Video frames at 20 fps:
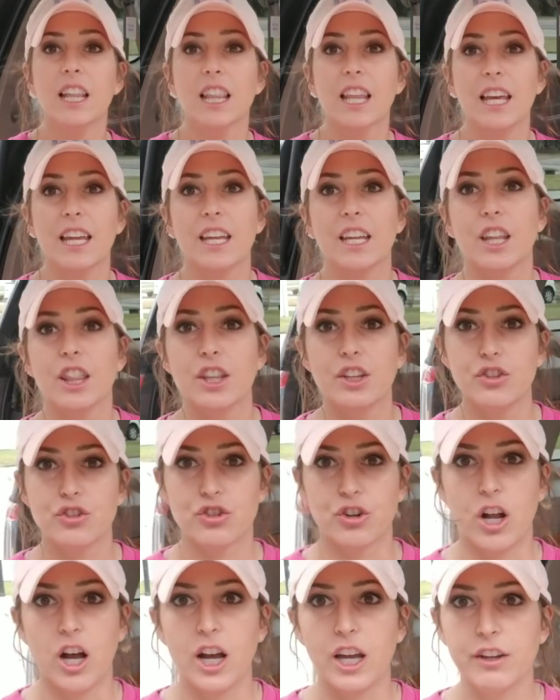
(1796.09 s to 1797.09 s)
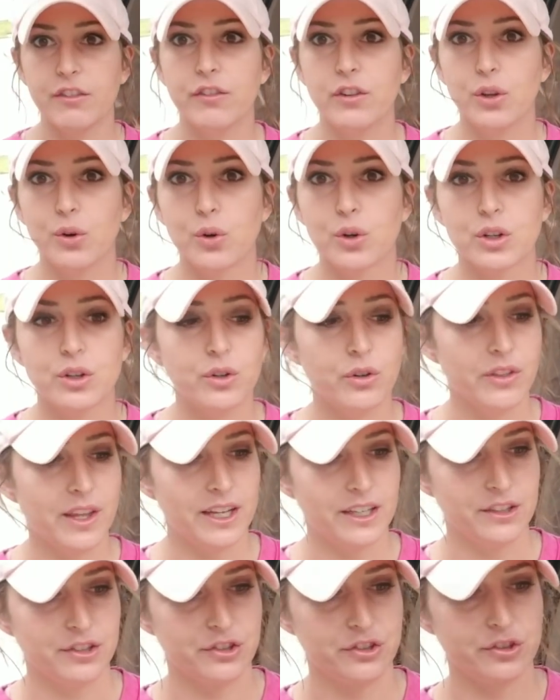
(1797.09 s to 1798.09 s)
like the dry floral
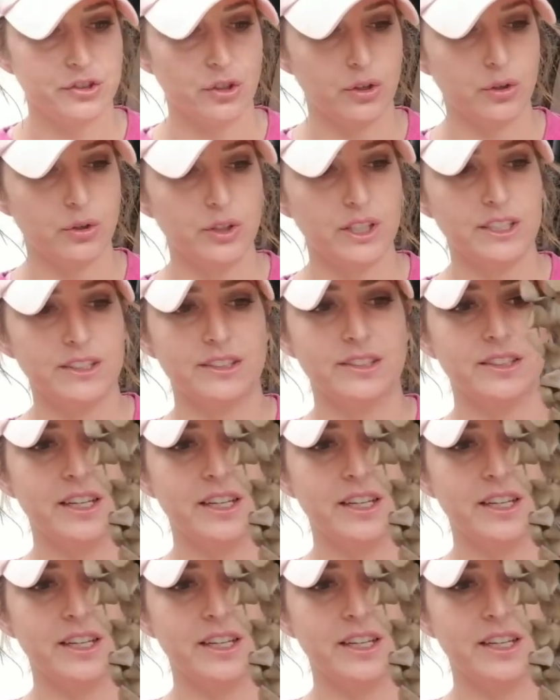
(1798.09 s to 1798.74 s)
that is so in